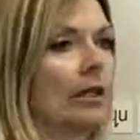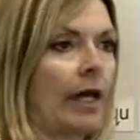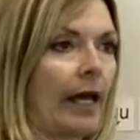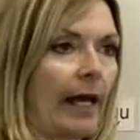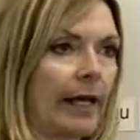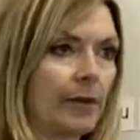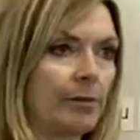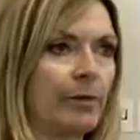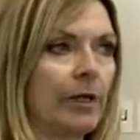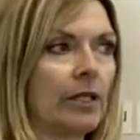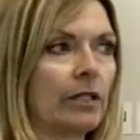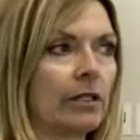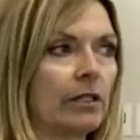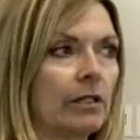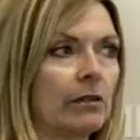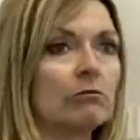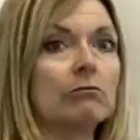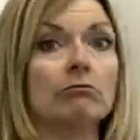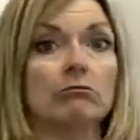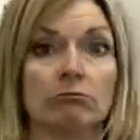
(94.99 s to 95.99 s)
Admit.
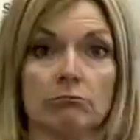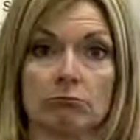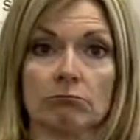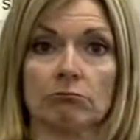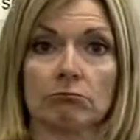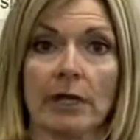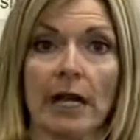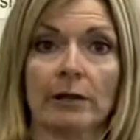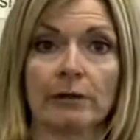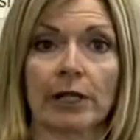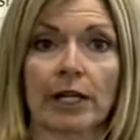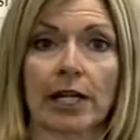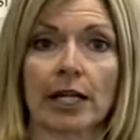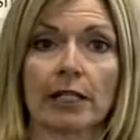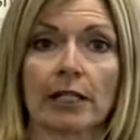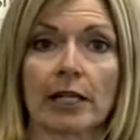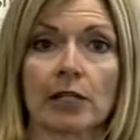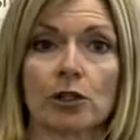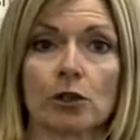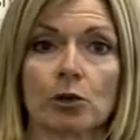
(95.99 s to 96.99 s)
I
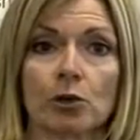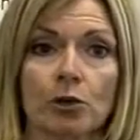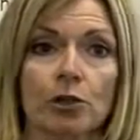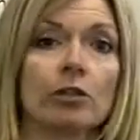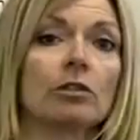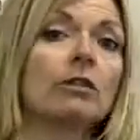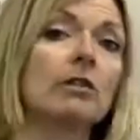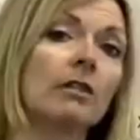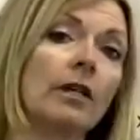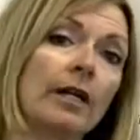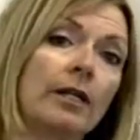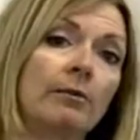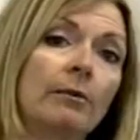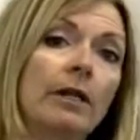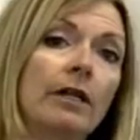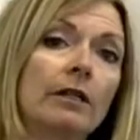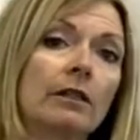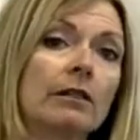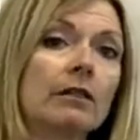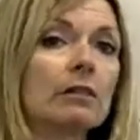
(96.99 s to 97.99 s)
recognize the word,
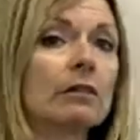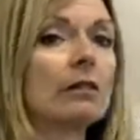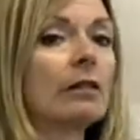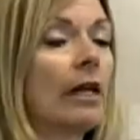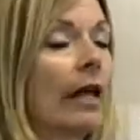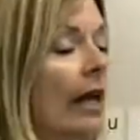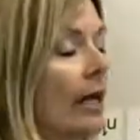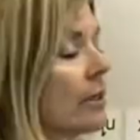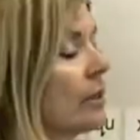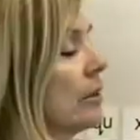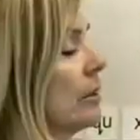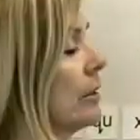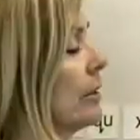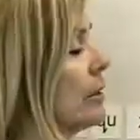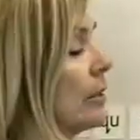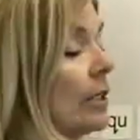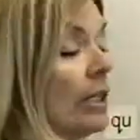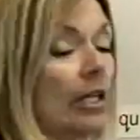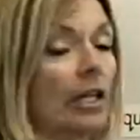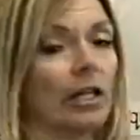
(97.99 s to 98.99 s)
admit. Excellent.
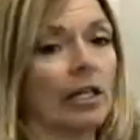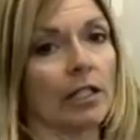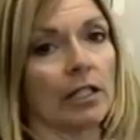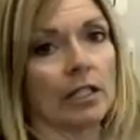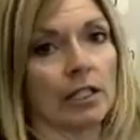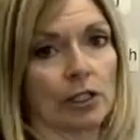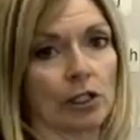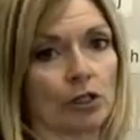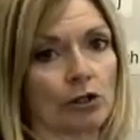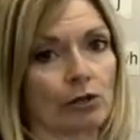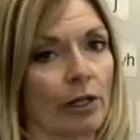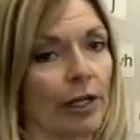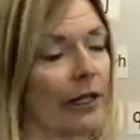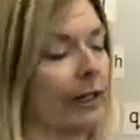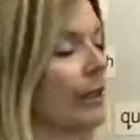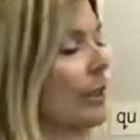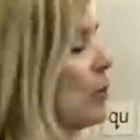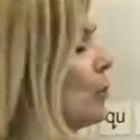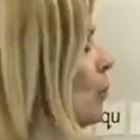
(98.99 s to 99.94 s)
Let's try another